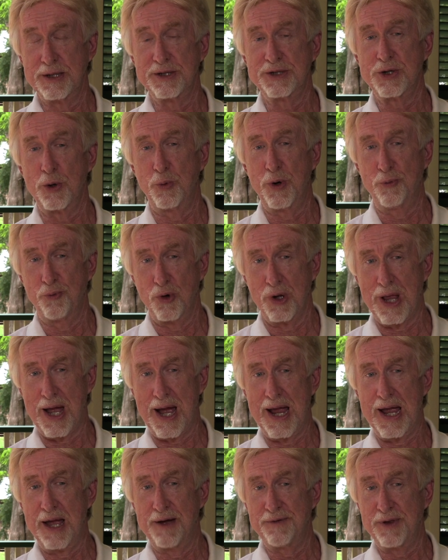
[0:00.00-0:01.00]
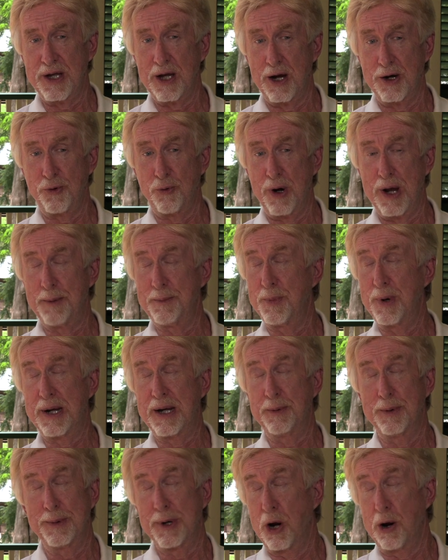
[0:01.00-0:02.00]
and so we rely heavily on grant
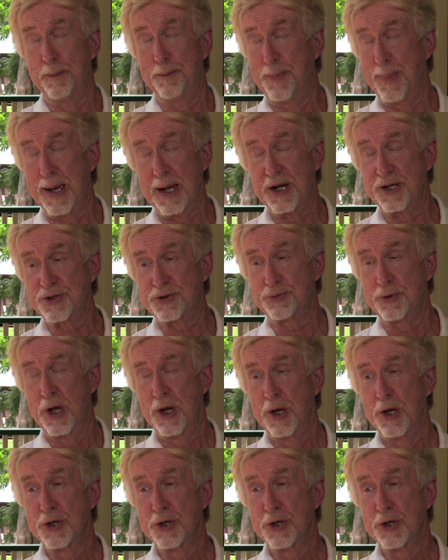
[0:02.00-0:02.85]
money, but our biggest